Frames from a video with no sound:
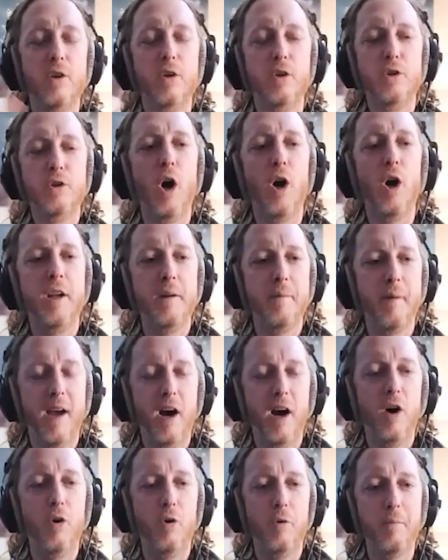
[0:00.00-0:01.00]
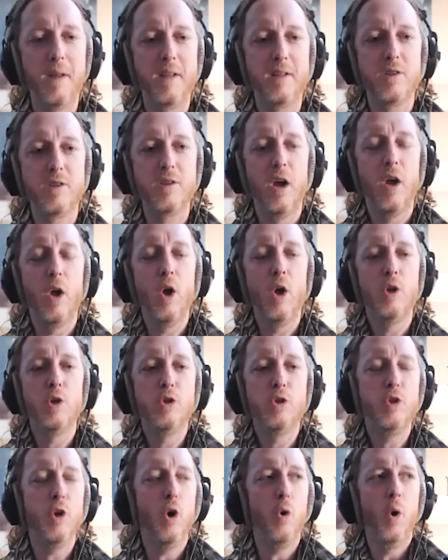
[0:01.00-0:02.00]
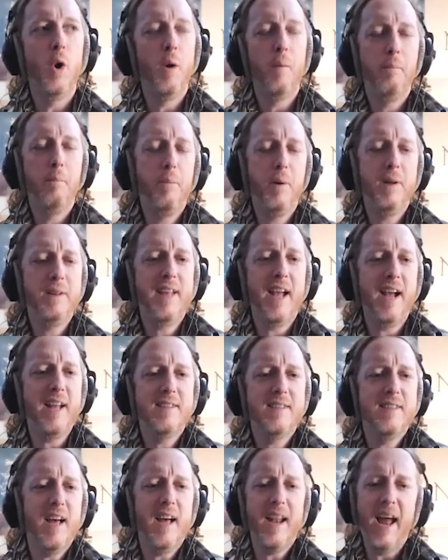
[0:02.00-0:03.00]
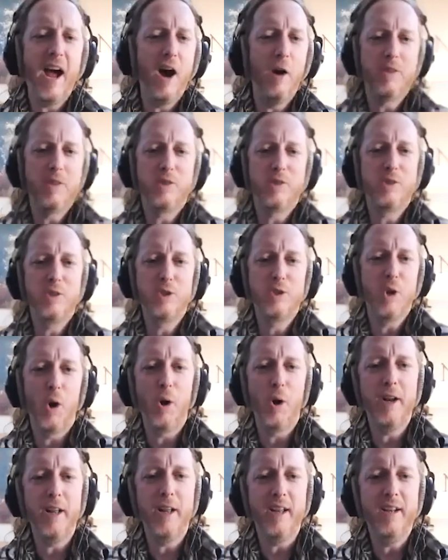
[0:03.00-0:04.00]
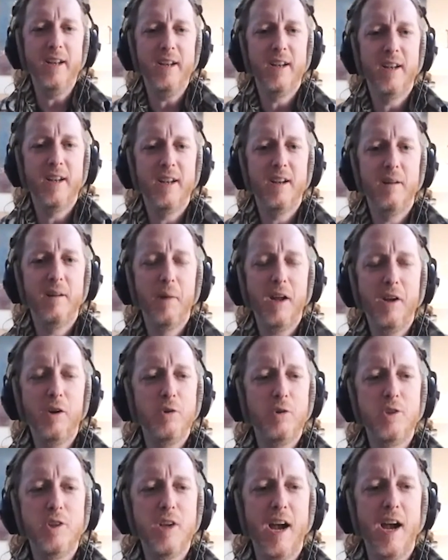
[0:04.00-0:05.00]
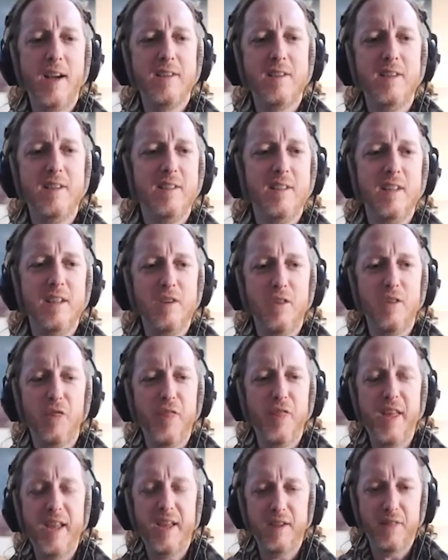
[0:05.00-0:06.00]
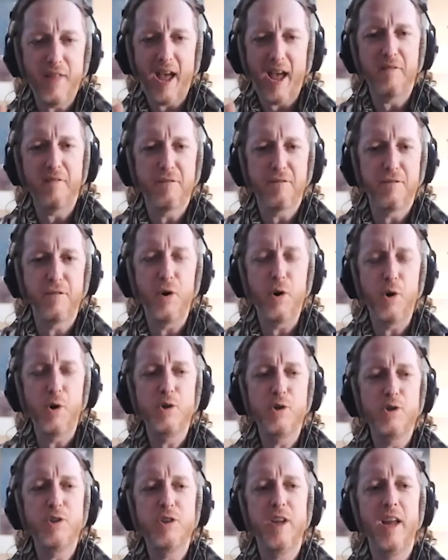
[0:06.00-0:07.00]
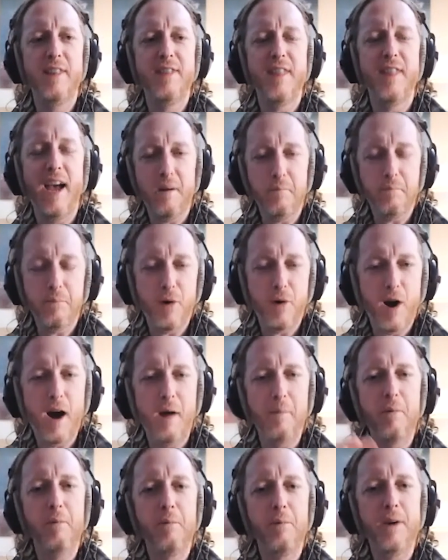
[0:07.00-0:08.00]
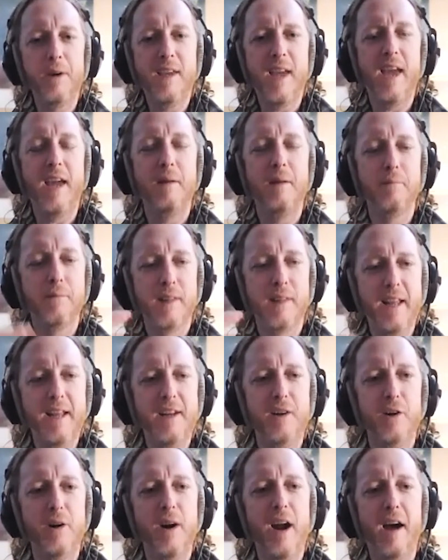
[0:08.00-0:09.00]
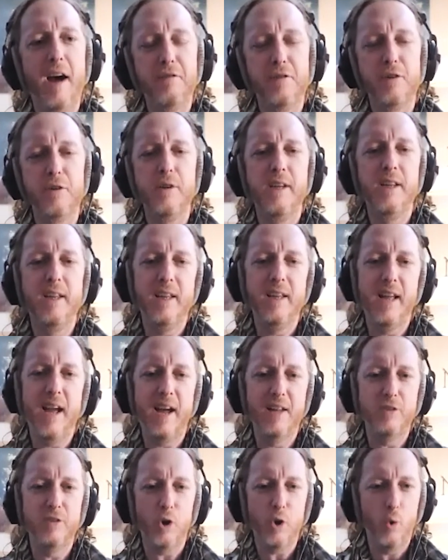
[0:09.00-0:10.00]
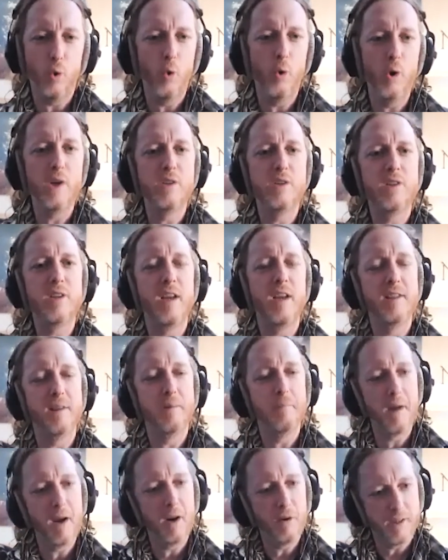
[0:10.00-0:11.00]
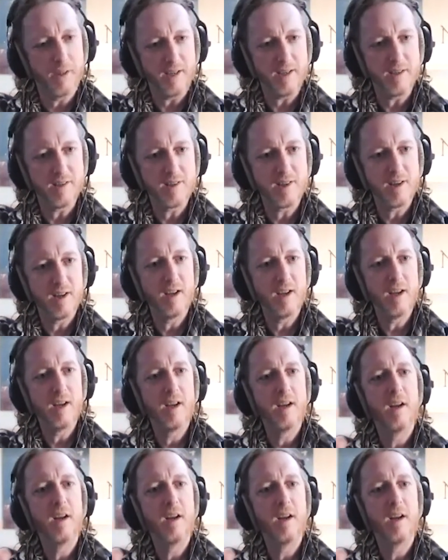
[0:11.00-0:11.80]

You know? yeah. You're talking about elements. Yeah. So, but that's not how it started. Michael Jackson didn't think of that first. That probably came later after he had the chords and the melodies.